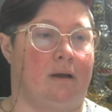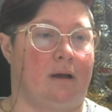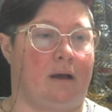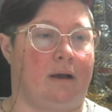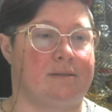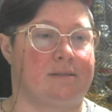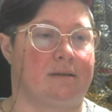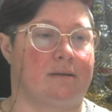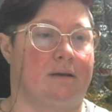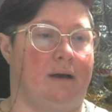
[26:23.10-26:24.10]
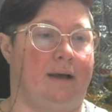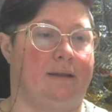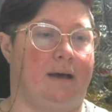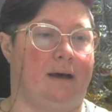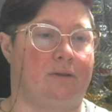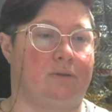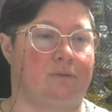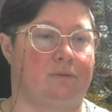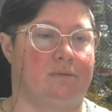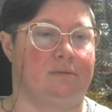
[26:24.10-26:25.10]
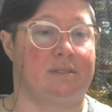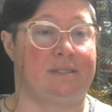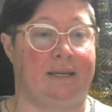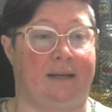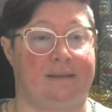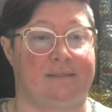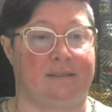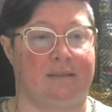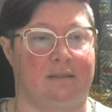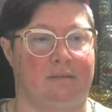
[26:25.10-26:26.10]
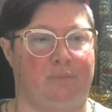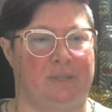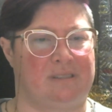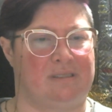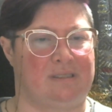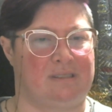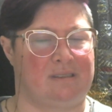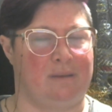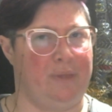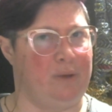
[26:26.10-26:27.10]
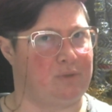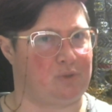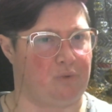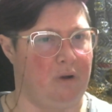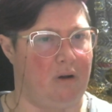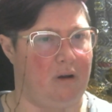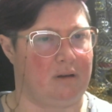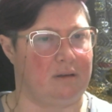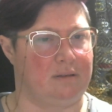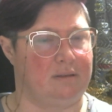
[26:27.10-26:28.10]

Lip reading: "Isaac Ainadu," said Isaac, but something was wrong.